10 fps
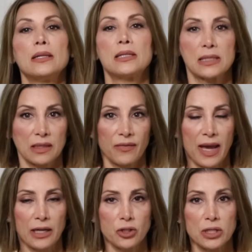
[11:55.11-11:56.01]

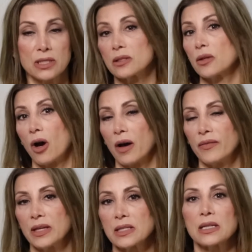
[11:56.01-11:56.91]
Disadvantages,
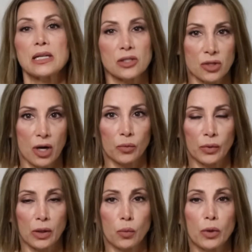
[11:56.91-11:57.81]
obvious, it's not
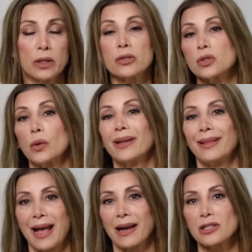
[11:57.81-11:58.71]
real wood, so it
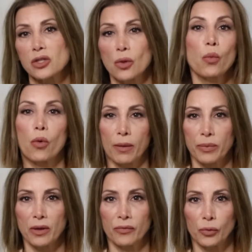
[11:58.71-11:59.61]
lacks the
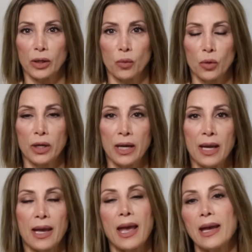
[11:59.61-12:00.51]
warmth of real wood
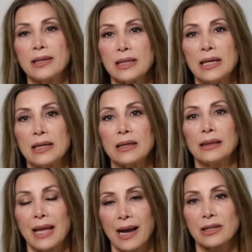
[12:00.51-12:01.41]
and it
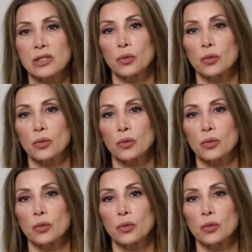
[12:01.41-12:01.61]
lacks